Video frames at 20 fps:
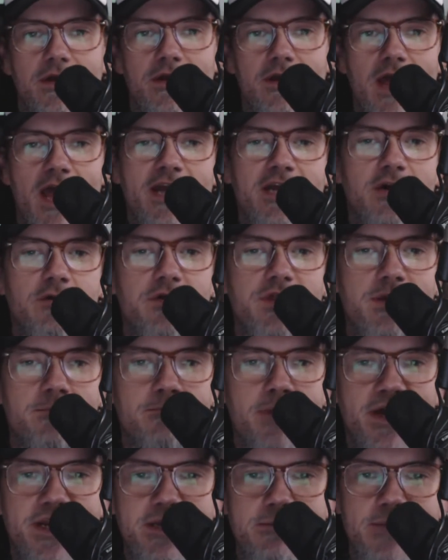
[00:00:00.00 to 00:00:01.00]
Echo and the
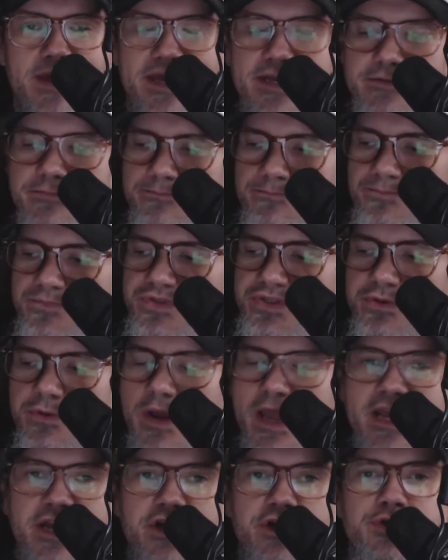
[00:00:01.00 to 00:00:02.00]
Bunnymen do
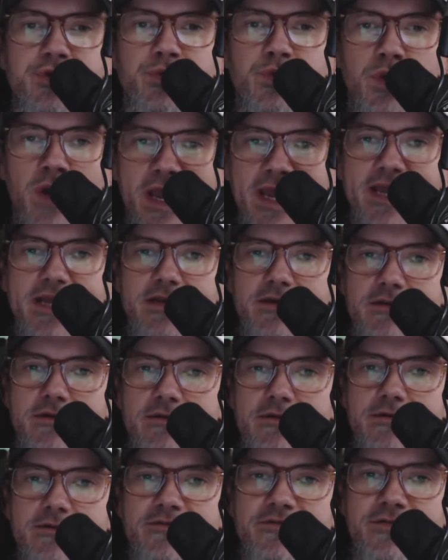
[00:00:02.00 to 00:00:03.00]
a great
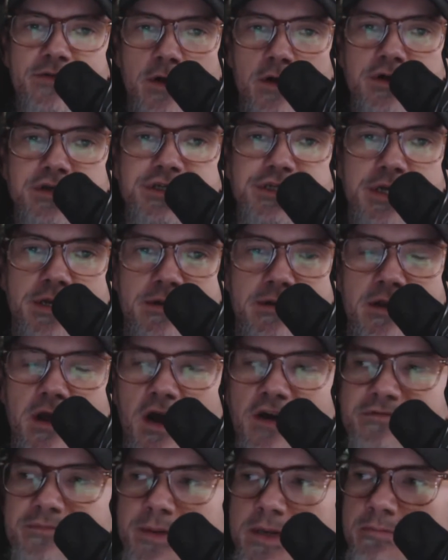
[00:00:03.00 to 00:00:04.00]
version
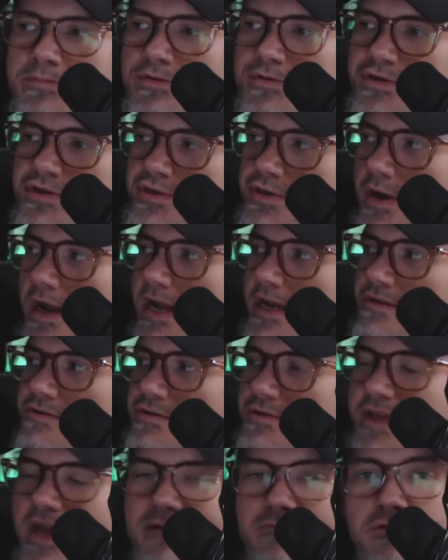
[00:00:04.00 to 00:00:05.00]
of People Are
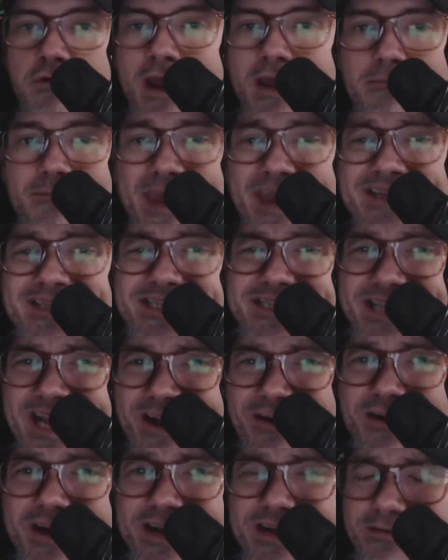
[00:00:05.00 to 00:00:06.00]
Strange that Ray
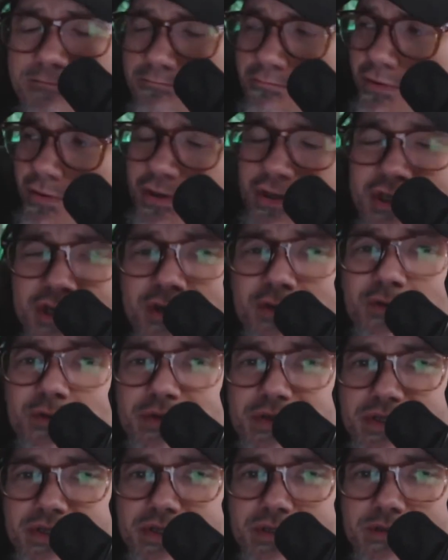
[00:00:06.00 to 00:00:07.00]
Manzarek
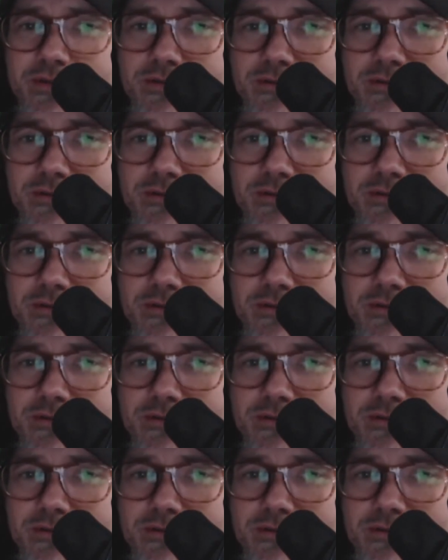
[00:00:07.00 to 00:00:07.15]
produced.